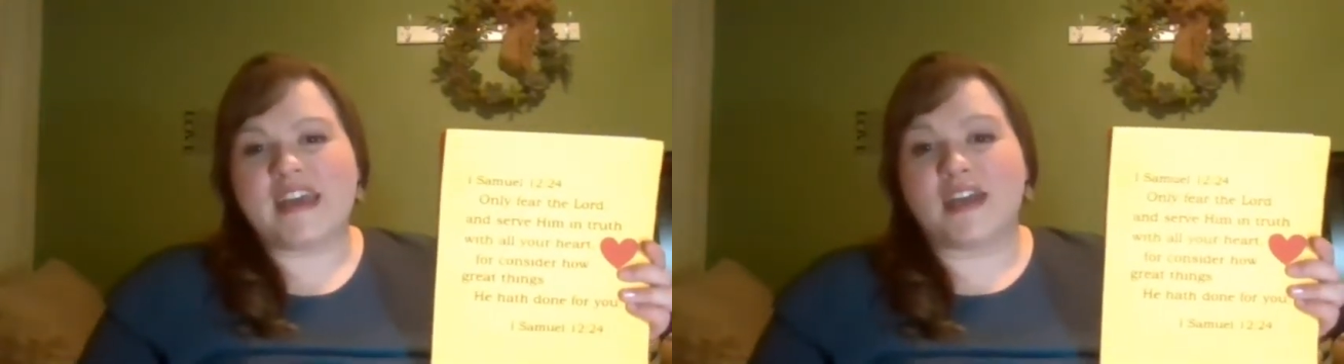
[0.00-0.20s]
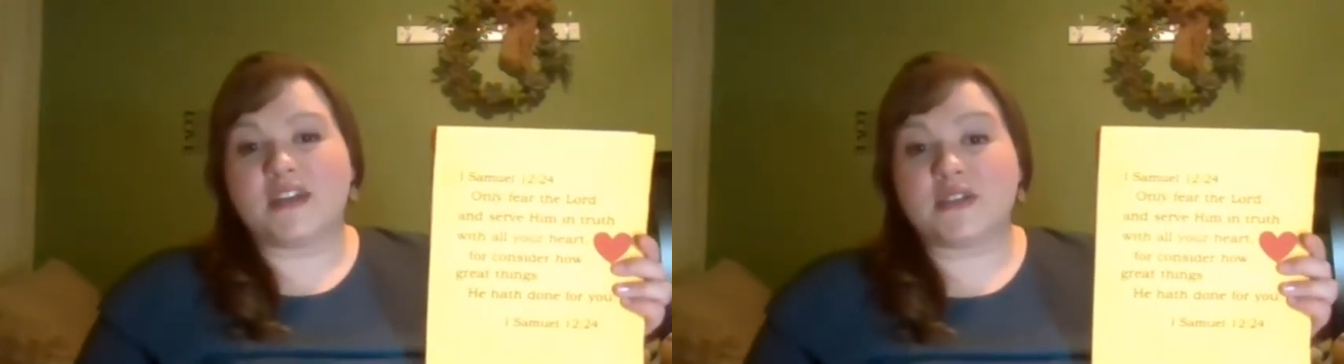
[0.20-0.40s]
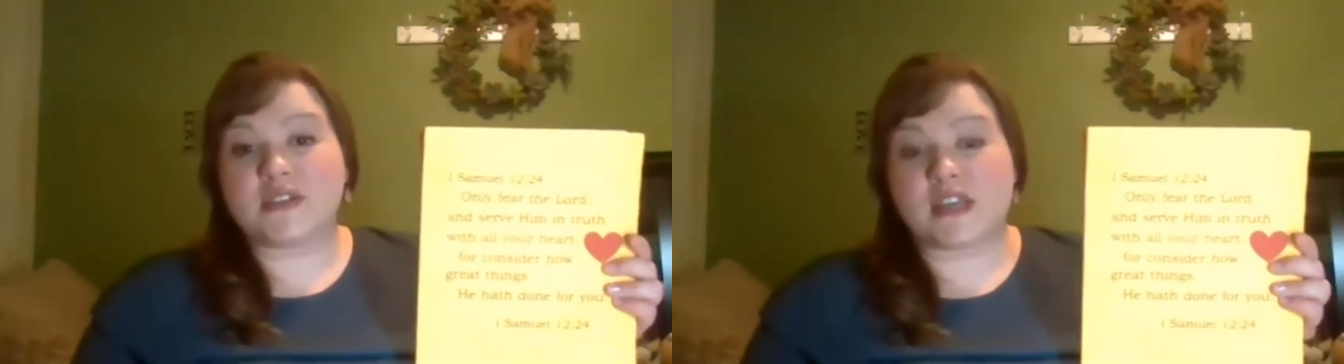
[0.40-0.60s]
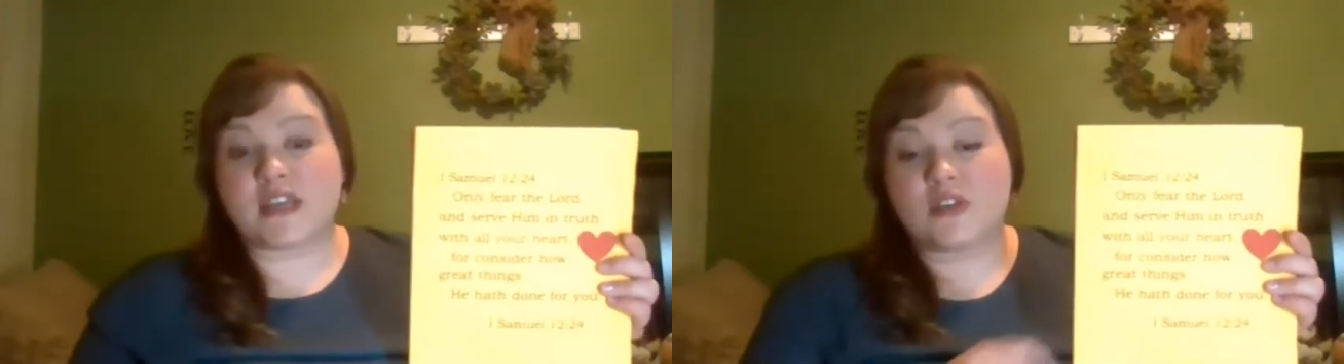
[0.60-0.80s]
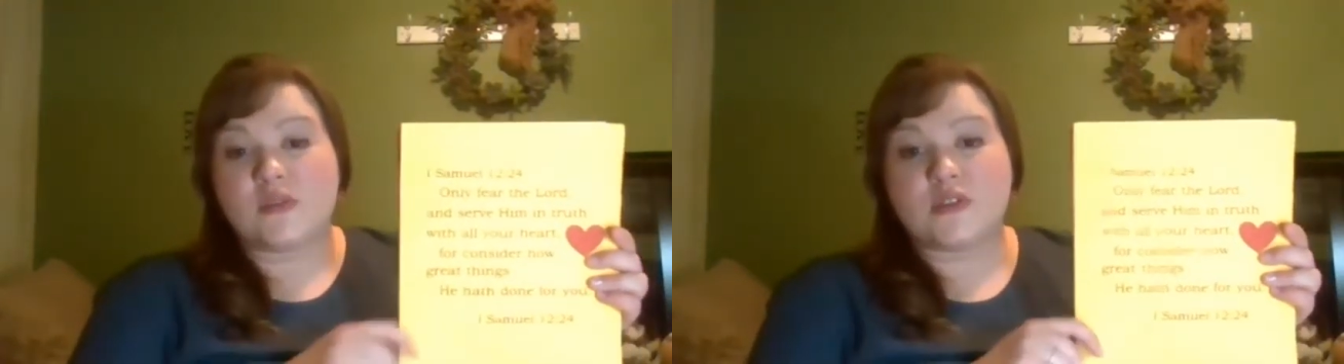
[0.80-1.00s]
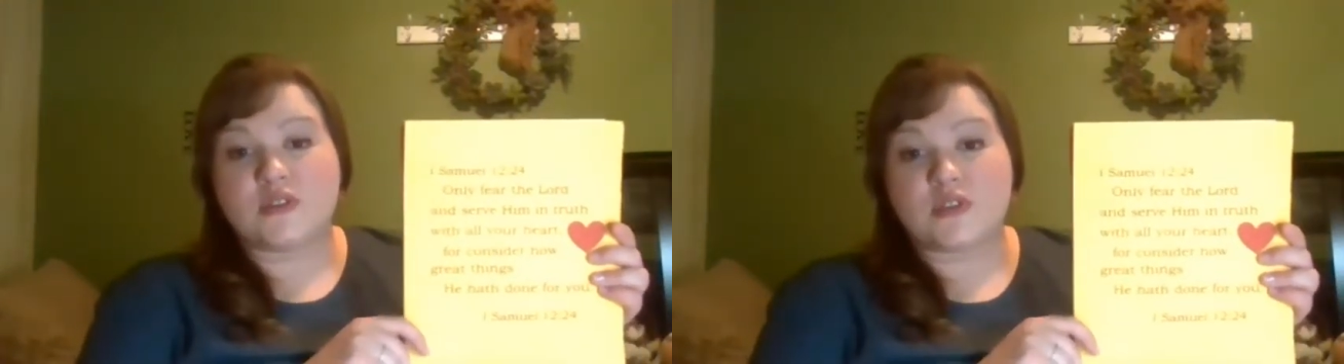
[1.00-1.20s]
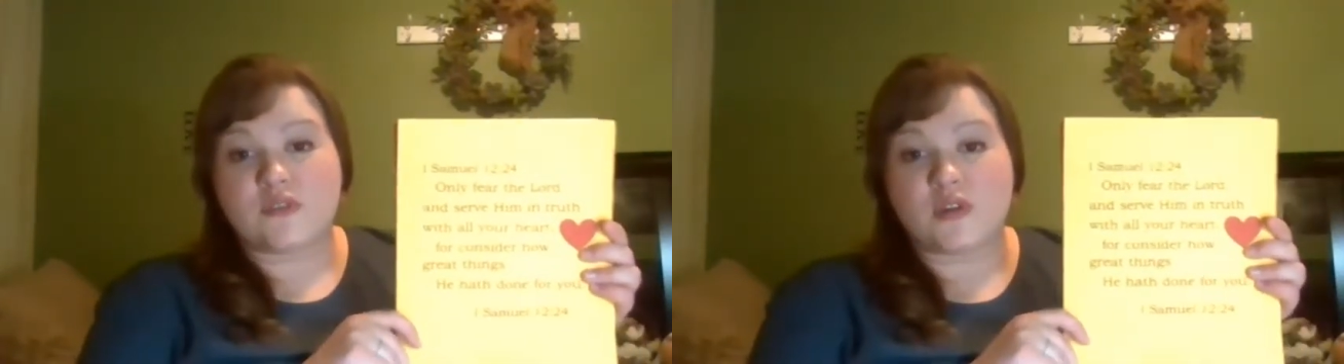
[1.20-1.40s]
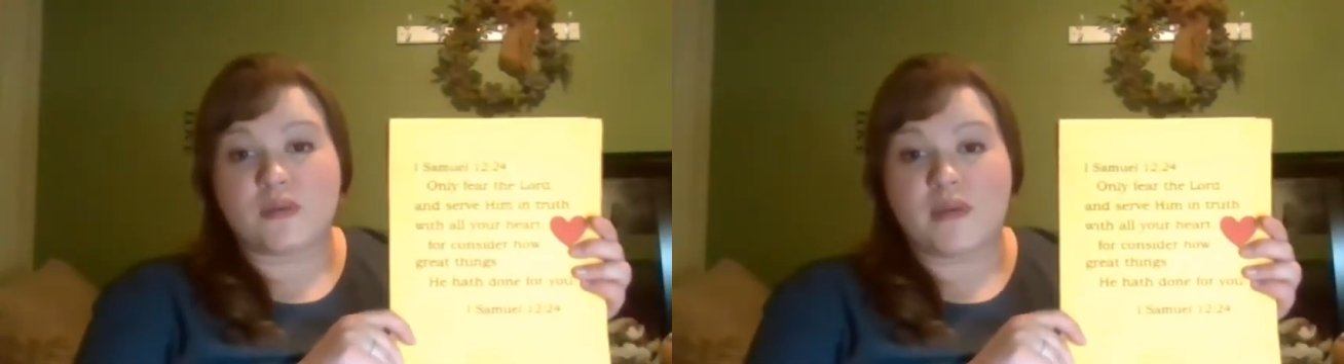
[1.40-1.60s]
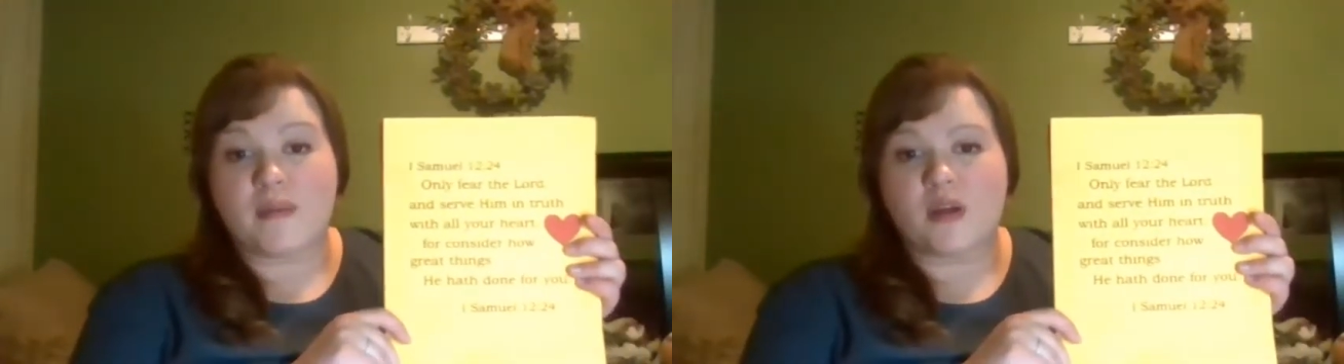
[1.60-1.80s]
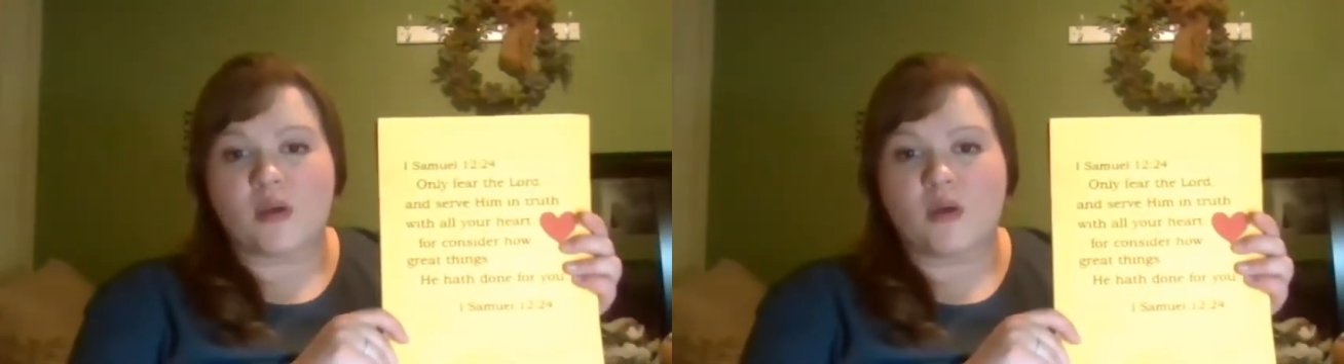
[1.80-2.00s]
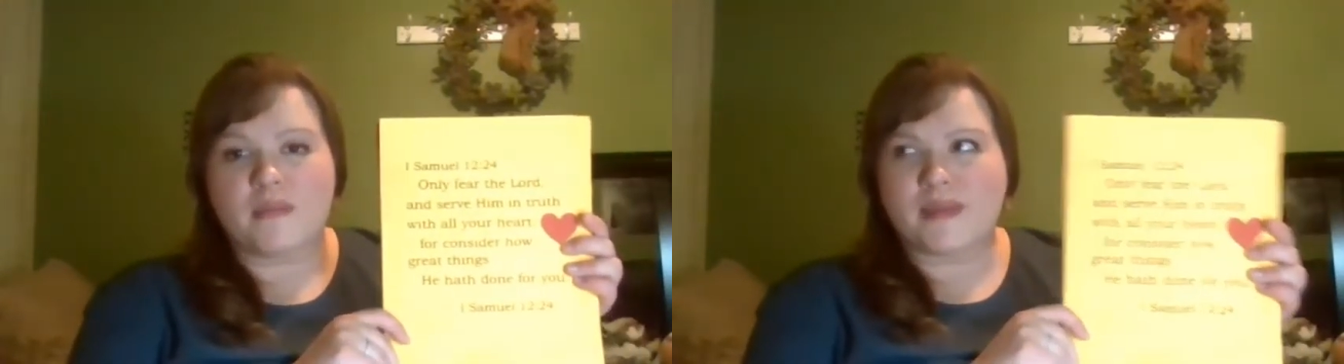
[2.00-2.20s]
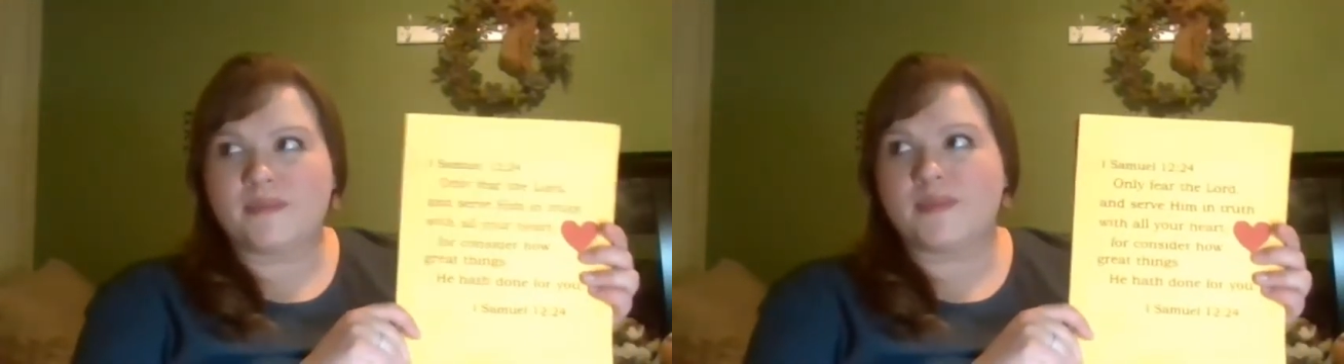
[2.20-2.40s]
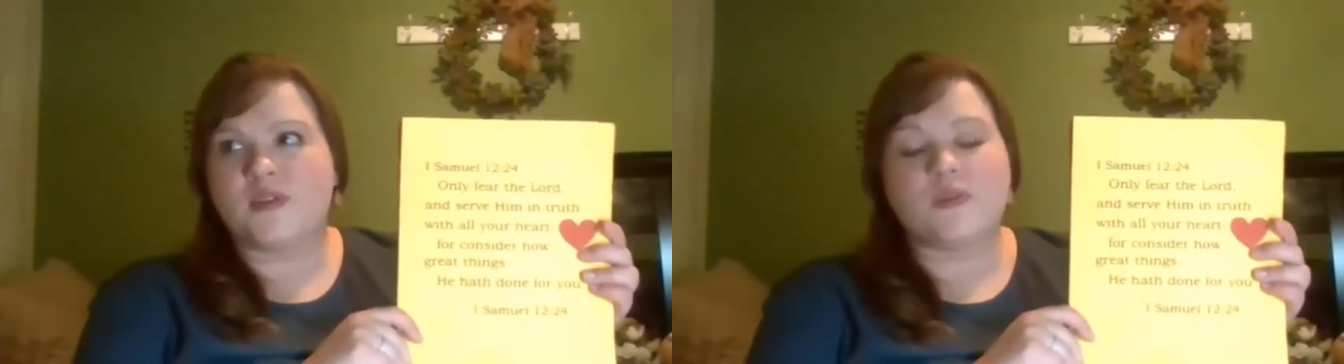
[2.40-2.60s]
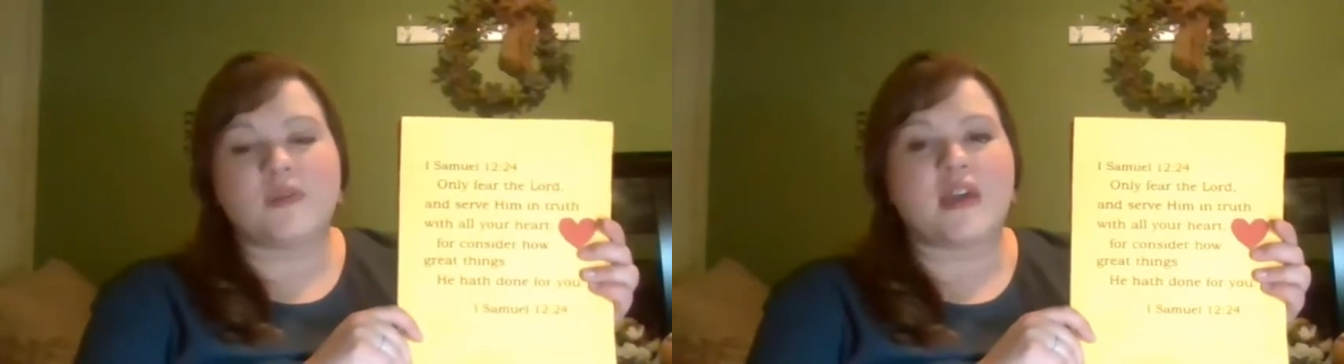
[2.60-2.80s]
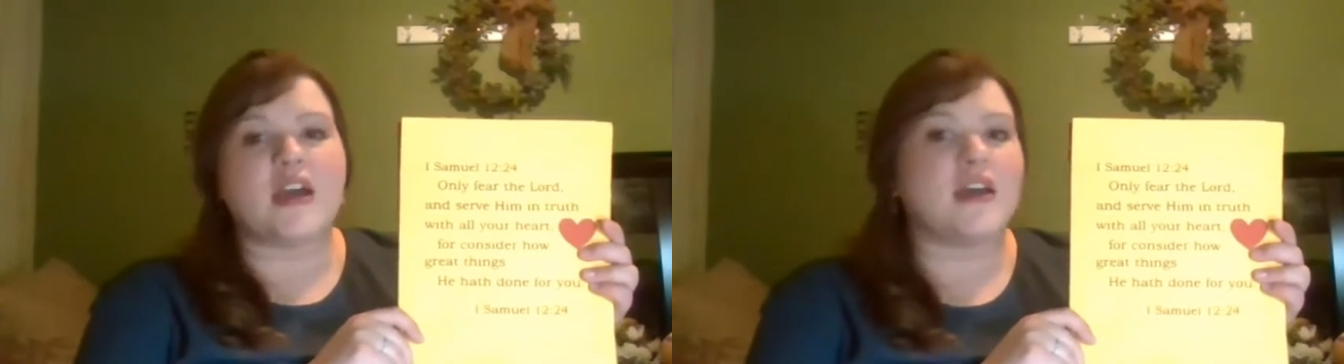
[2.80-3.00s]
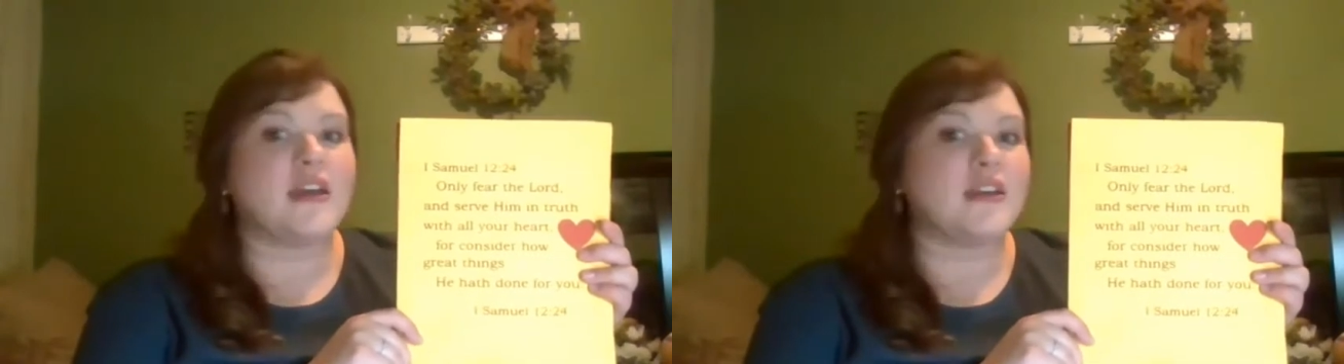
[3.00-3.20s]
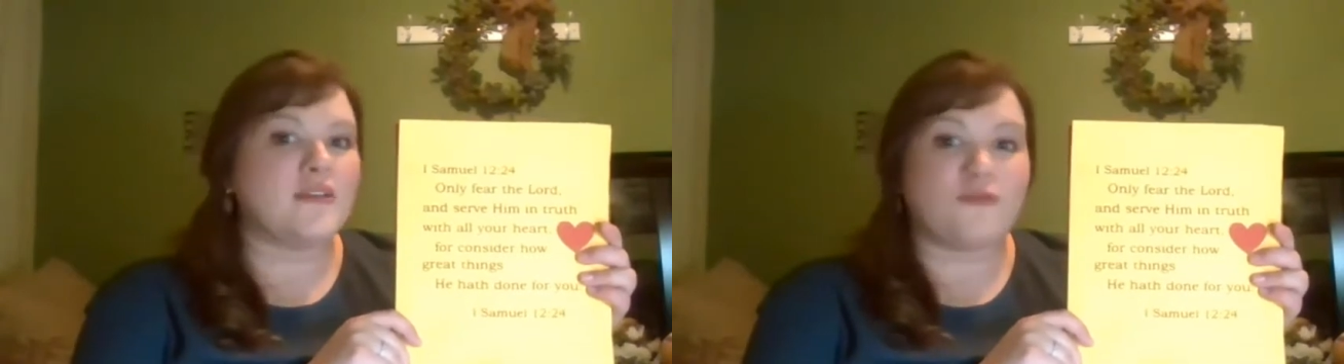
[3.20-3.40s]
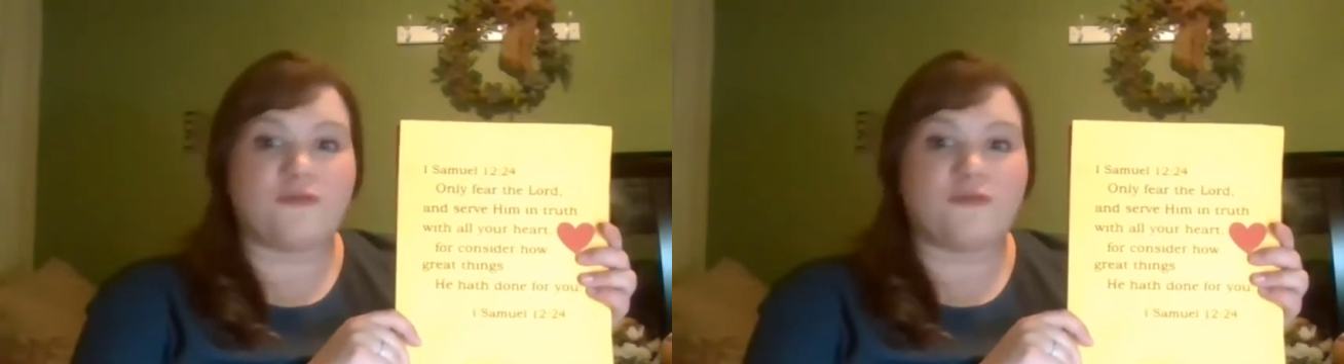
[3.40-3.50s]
And just like you can serve your mom at home, maybe you can